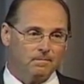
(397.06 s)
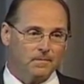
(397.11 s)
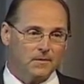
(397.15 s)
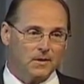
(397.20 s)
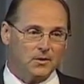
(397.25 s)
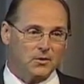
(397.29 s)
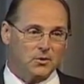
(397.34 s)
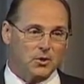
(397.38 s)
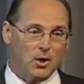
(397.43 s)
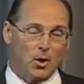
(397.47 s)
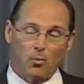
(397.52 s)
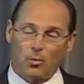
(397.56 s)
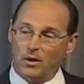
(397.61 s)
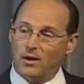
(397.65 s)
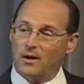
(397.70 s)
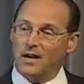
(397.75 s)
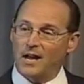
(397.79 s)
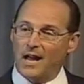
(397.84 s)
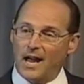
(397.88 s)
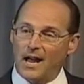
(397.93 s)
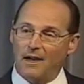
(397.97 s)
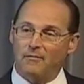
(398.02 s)
And so we're going
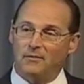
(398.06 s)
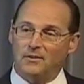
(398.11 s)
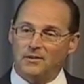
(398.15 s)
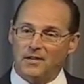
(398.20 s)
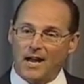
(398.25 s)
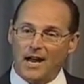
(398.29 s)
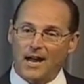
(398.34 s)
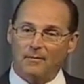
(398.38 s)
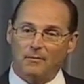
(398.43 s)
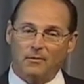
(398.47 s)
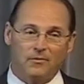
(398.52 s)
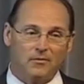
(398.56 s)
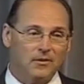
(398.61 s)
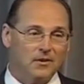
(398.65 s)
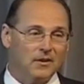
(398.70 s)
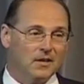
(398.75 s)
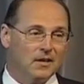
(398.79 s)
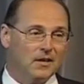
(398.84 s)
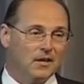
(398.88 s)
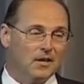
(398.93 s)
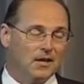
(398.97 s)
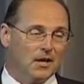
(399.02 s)
to have a time of,
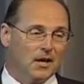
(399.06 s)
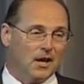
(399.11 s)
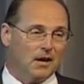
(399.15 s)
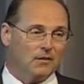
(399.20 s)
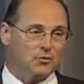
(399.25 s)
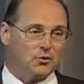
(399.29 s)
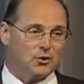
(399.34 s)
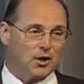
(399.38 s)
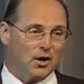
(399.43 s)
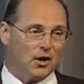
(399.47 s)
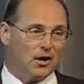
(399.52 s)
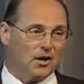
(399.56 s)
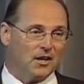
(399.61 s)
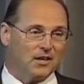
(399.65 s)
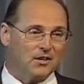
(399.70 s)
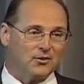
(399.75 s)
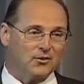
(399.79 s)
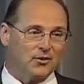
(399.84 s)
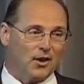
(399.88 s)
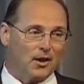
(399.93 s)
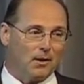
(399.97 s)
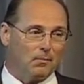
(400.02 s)
of sharing and
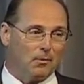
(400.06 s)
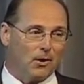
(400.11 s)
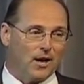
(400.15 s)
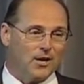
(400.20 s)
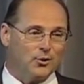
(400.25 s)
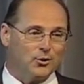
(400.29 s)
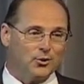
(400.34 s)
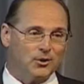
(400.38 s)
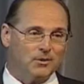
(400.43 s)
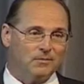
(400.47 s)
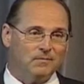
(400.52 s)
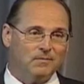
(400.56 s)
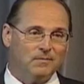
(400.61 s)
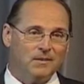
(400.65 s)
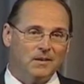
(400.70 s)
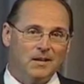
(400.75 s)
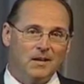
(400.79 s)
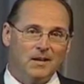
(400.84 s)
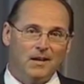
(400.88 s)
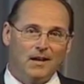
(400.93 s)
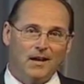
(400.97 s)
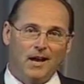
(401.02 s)
celebration,
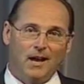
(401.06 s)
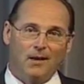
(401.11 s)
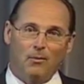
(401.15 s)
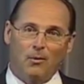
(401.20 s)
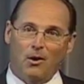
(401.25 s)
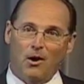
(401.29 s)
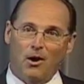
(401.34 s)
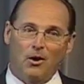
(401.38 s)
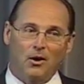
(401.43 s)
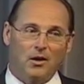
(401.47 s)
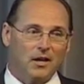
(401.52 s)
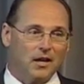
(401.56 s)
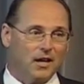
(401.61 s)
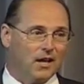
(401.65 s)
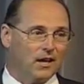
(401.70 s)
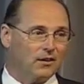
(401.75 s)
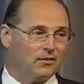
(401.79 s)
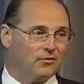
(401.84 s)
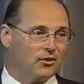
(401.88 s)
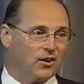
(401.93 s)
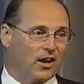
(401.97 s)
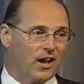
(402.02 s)
and we're all going to get a
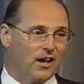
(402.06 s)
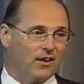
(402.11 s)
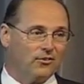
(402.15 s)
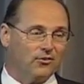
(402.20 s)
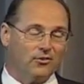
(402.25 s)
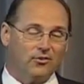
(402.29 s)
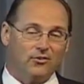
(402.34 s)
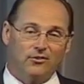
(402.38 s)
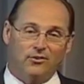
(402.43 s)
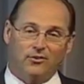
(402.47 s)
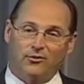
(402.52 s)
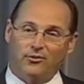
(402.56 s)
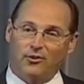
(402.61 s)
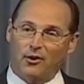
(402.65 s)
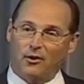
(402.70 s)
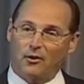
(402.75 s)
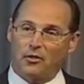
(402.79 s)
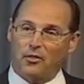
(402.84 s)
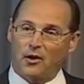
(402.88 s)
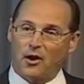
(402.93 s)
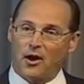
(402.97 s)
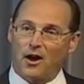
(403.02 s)
chance to share a
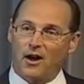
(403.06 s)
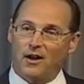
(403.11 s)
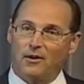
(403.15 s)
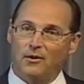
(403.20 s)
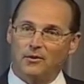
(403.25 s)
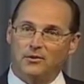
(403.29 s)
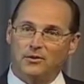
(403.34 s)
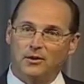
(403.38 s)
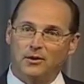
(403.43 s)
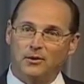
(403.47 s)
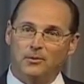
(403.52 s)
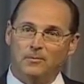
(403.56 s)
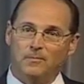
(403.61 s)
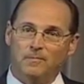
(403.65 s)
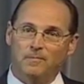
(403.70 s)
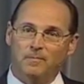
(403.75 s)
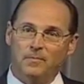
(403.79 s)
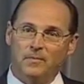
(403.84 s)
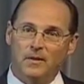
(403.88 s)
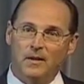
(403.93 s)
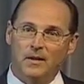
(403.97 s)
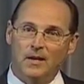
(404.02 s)
thought or two.
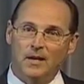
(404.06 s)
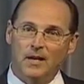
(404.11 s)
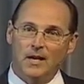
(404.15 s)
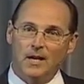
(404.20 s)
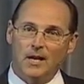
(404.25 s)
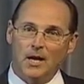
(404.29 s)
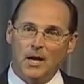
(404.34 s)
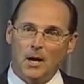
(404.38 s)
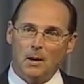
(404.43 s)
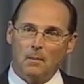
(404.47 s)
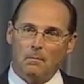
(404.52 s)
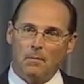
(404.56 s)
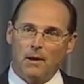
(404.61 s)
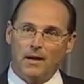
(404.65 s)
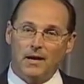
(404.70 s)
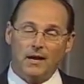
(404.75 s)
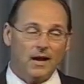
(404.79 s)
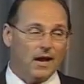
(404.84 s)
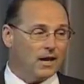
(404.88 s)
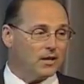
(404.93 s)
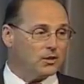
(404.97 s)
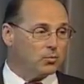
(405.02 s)

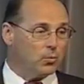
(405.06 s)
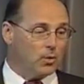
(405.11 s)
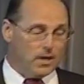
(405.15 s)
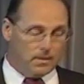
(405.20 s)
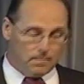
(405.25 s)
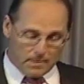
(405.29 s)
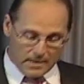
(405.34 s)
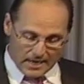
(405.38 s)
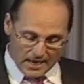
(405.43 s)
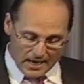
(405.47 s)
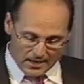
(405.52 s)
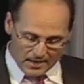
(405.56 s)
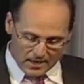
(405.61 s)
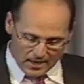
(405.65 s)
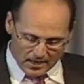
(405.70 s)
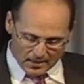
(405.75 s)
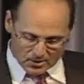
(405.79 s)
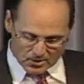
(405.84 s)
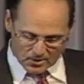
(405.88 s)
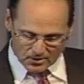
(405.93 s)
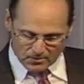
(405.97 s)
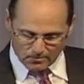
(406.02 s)
But as we begin
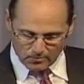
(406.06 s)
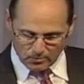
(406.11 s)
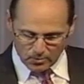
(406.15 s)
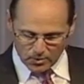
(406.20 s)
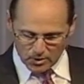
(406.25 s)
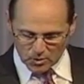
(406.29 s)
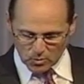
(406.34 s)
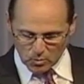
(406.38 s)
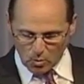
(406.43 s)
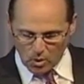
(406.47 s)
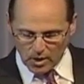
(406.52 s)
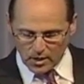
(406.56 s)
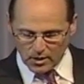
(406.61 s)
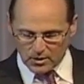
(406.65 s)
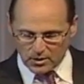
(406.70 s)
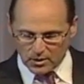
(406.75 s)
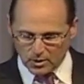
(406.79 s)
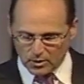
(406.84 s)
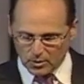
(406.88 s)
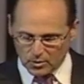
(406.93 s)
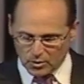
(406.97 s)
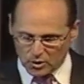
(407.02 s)
this, we just wanted
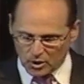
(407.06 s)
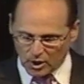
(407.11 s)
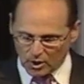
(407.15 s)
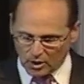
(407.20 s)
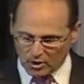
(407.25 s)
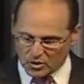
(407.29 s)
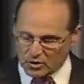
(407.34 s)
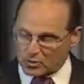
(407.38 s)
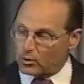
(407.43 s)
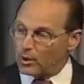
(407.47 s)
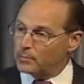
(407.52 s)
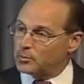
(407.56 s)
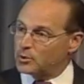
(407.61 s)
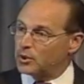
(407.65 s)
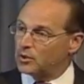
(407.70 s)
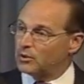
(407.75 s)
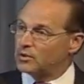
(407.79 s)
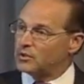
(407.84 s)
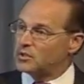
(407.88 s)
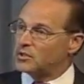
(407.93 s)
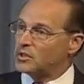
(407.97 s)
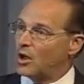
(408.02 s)
to share a scripture
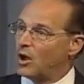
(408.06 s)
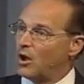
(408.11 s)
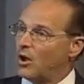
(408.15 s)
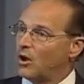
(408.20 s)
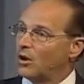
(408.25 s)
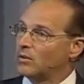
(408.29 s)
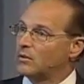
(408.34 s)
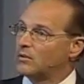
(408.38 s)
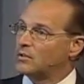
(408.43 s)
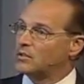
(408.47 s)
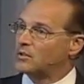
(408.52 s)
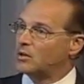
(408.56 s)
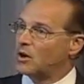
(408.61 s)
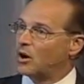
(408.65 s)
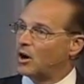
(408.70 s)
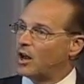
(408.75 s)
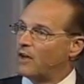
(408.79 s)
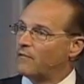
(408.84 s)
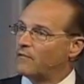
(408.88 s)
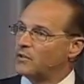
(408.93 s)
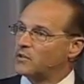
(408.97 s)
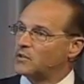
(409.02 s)
and a song to start
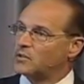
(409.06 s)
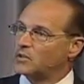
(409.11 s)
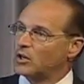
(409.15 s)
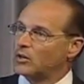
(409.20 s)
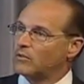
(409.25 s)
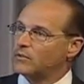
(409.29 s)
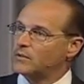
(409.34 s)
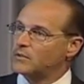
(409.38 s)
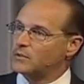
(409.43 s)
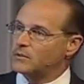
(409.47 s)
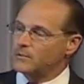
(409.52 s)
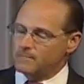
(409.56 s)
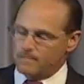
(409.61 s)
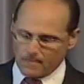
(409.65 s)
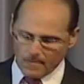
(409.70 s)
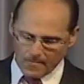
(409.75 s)
off the service.